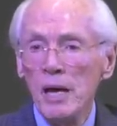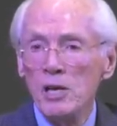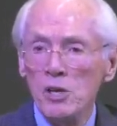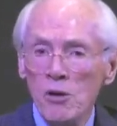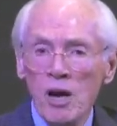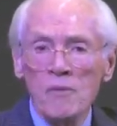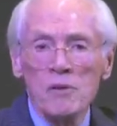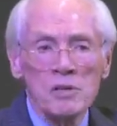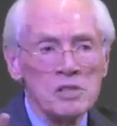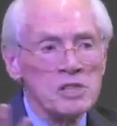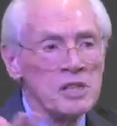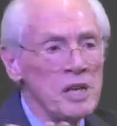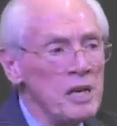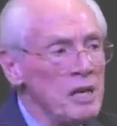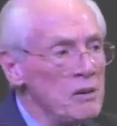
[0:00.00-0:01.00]
Do you ever
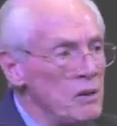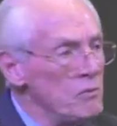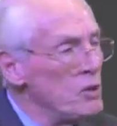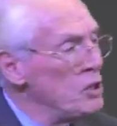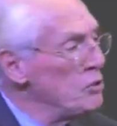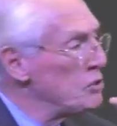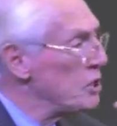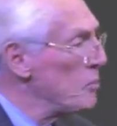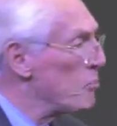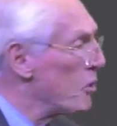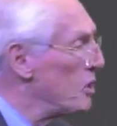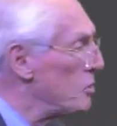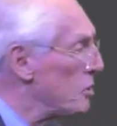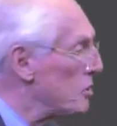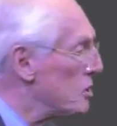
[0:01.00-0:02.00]
see, when you see
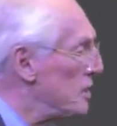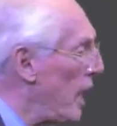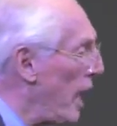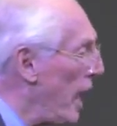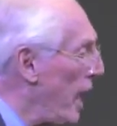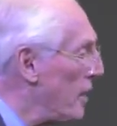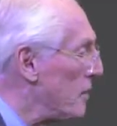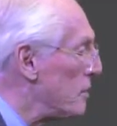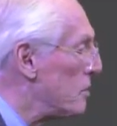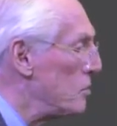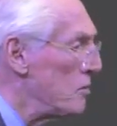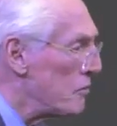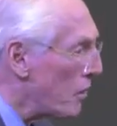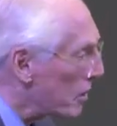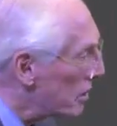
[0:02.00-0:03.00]
preachers die that
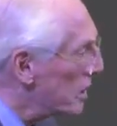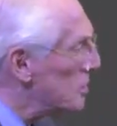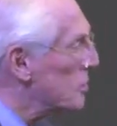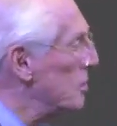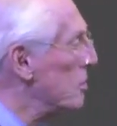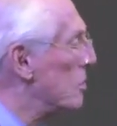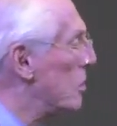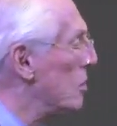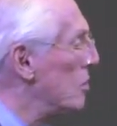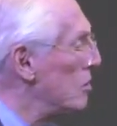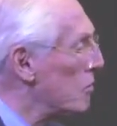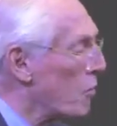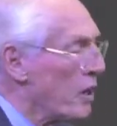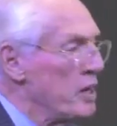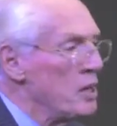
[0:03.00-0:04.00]
you've listened
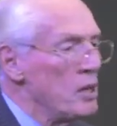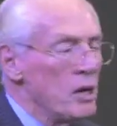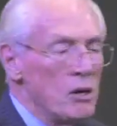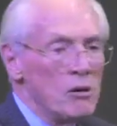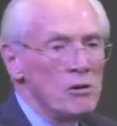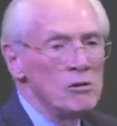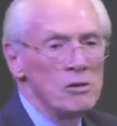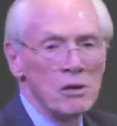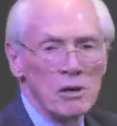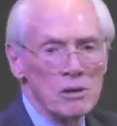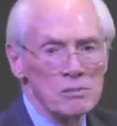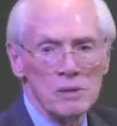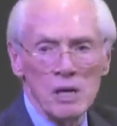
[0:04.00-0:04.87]
to, or radio, or